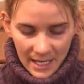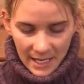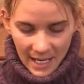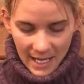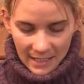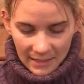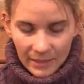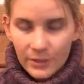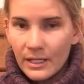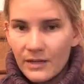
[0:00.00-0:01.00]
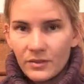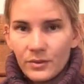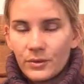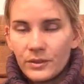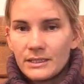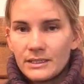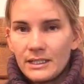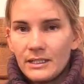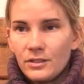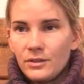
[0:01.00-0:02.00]
and that you have the horse
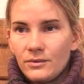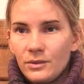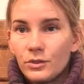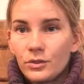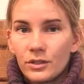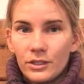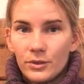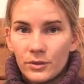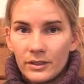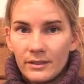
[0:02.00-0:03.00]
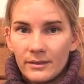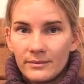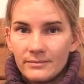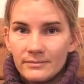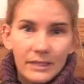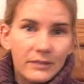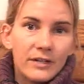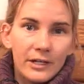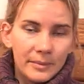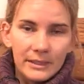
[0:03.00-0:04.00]
in usually your
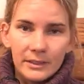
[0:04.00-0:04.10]
environment,